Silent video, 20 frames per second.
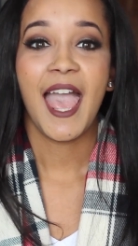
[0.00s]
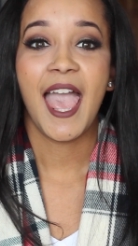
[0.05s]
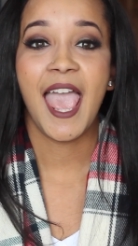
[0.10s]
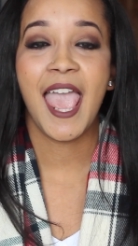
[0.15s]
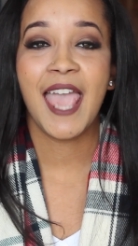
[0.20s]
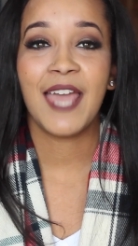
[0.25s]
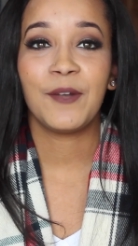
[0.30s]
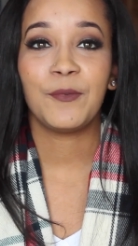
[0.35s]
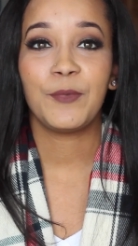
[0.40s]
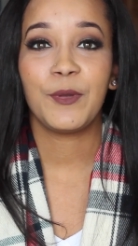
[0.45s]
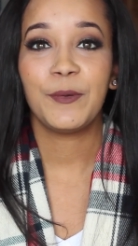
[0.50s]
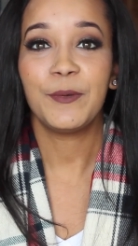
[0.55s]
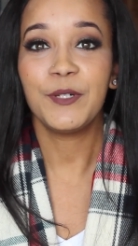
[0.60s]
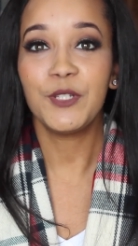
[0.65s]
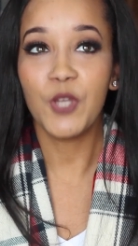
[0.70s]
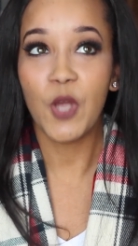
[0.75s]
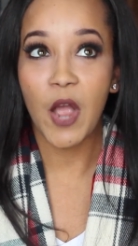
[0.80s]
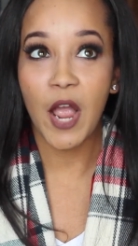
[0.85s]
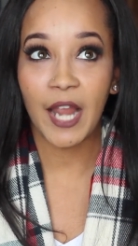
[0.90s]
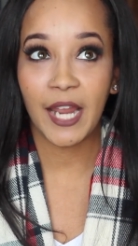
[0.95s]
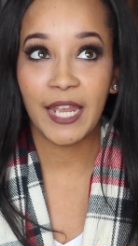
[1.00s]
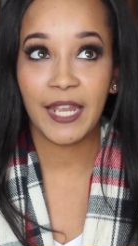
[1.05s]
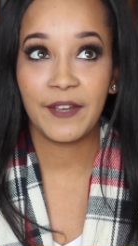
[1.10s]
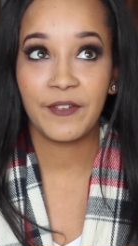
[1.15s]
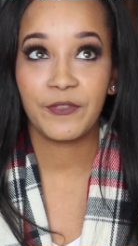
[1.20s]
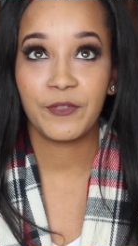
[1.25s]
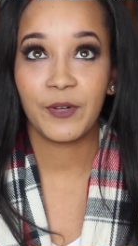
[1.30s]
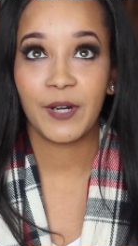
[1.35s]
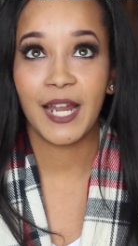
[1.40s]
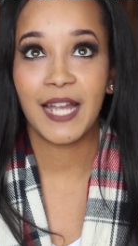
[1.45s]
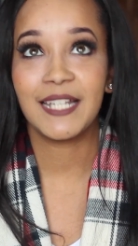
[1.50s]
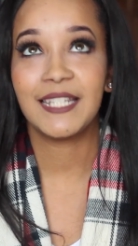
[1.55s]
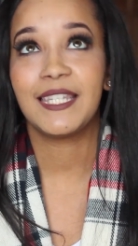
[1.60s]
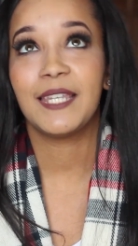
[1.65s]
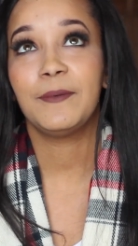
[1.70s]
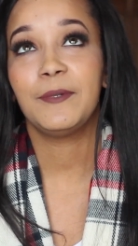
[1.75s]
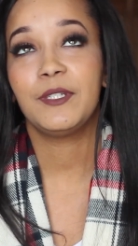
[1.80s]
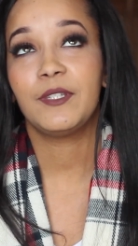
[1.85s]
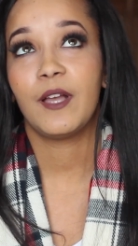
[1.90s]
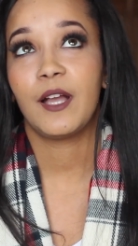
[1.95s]
and we were talking for, I'd
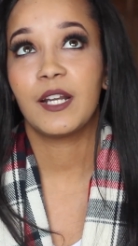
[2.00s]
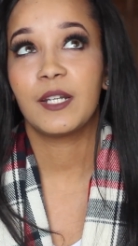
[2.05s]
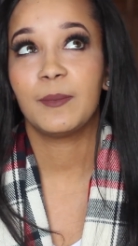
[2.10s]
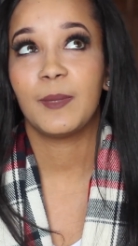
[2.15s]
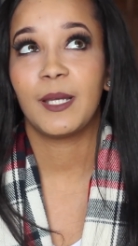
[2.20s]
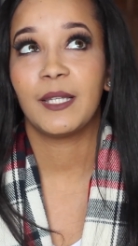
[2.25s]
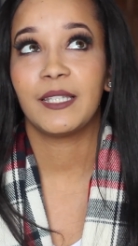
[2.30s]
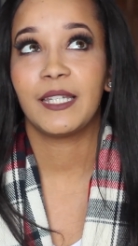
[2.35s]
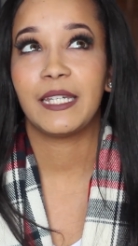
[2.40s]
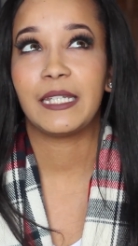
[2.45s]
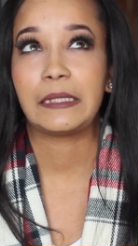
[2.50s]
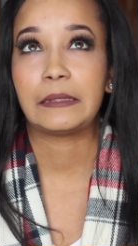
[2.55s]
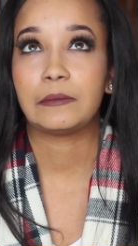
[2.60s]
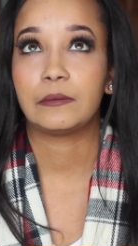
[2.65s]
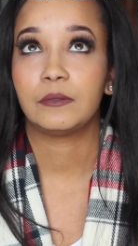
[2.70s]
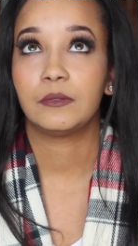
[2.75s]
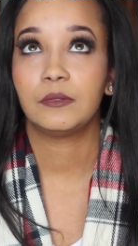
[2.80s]
say we talked about like